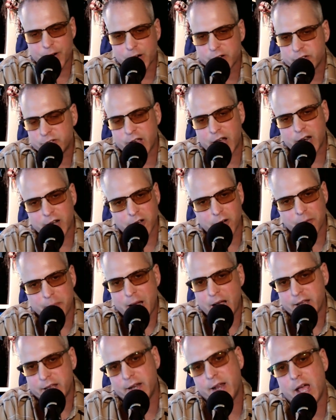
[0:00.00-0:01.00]
got to go
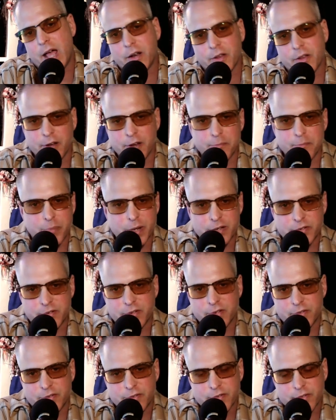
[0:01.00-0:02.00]
back and handle their
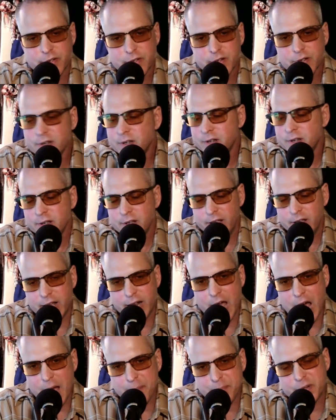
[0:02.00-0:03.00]
business. It
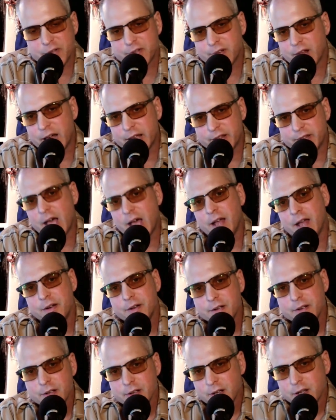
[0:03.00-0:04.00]
happens like that.
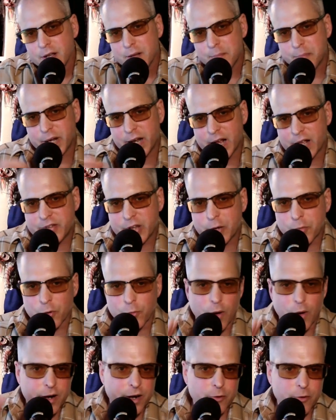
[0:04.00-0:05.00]
But as they were
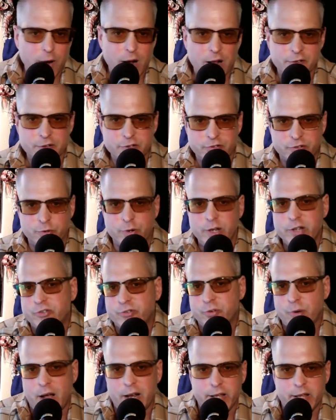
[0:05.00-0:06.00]
running around the streets
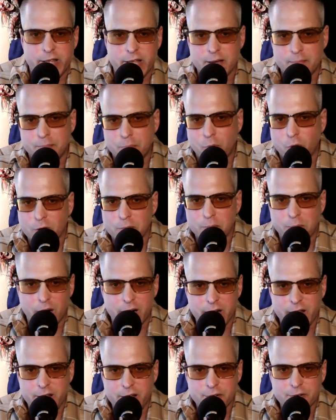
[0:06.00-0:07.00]
trying to get more
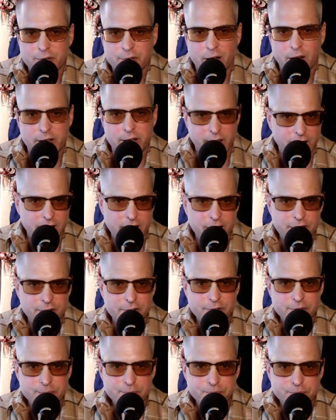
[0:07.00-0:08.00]
money again,
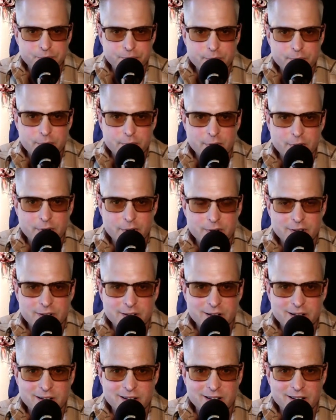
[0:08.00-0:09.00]

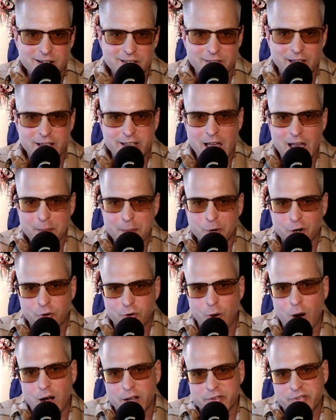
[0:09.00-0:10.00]
they came
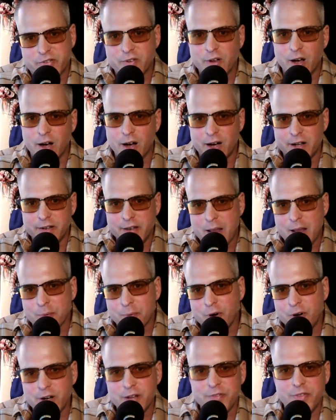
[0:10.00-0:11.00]
across a
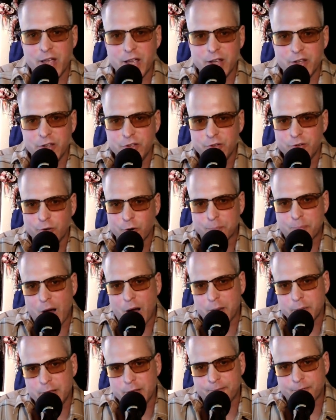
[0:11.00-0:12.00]
neighborhood that you're
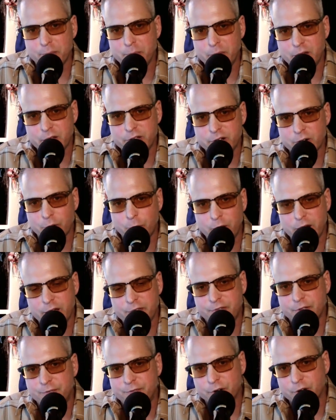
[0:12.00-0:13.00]
probably familiar with
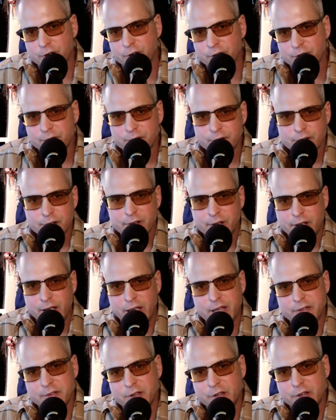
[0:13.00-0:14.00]
if you're
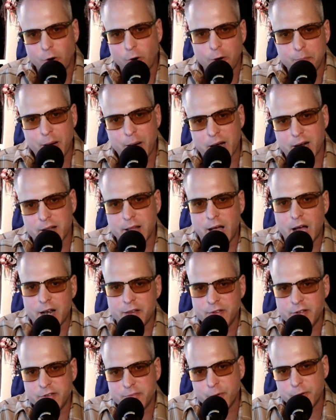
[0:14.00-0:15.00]
in the know about a lot of
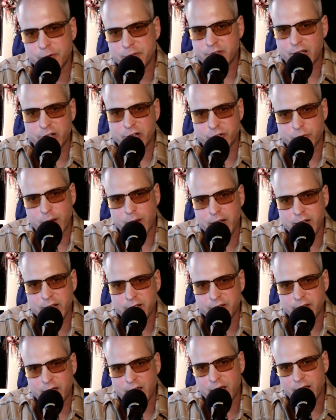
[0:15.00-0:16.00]
these movies, like Training
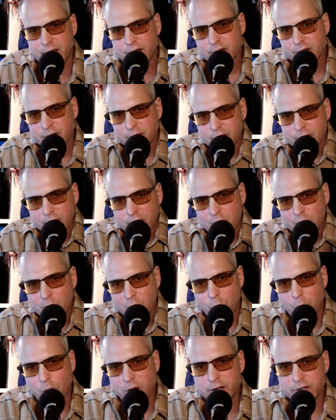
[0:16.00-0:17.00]
Day
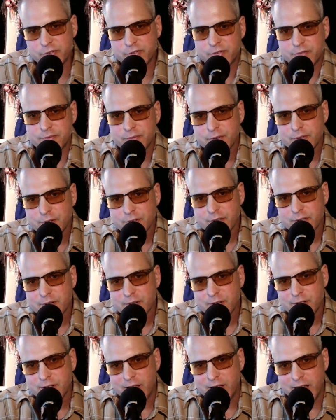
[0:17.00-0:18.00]
was
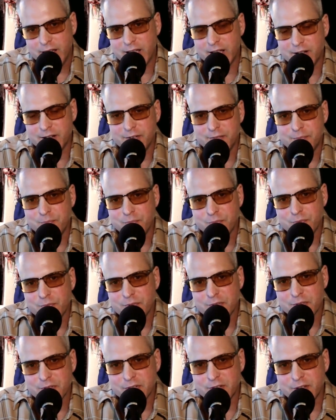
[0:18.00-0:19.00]
in
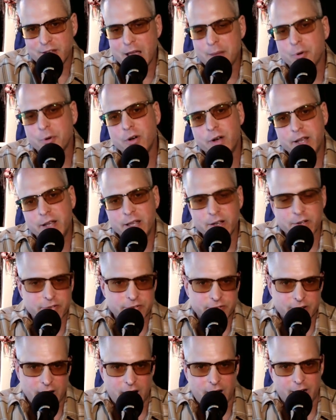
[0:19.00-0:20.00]
the neighborhood
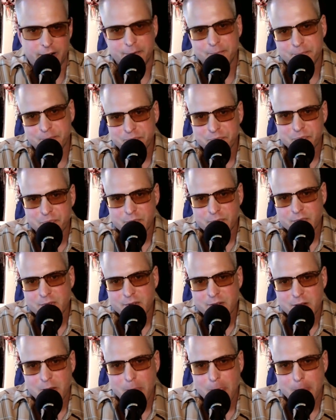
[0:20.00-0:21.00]
Hillside,
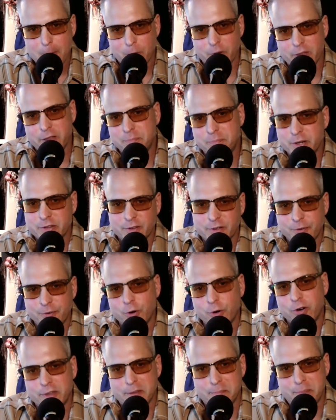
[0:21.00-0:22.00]
where they put the
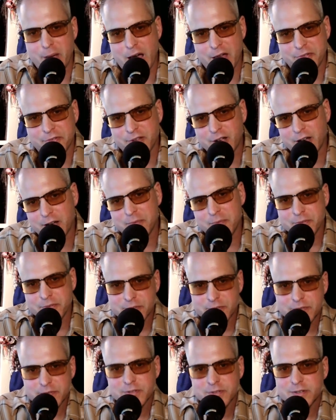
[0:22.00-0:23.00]
fool in the bathtub
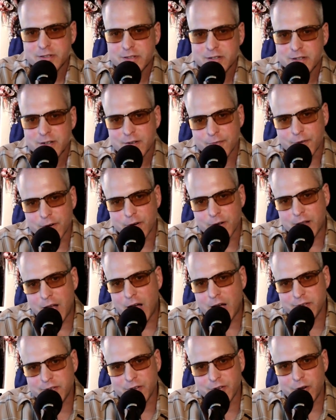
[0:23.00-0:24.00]
for
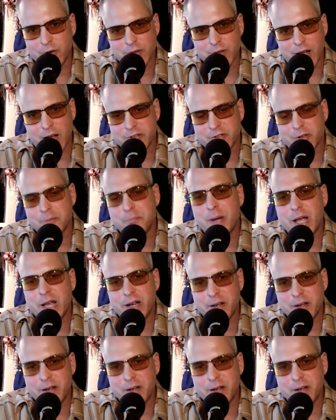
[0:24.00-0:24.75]
Alonzo. Alonzo paid him to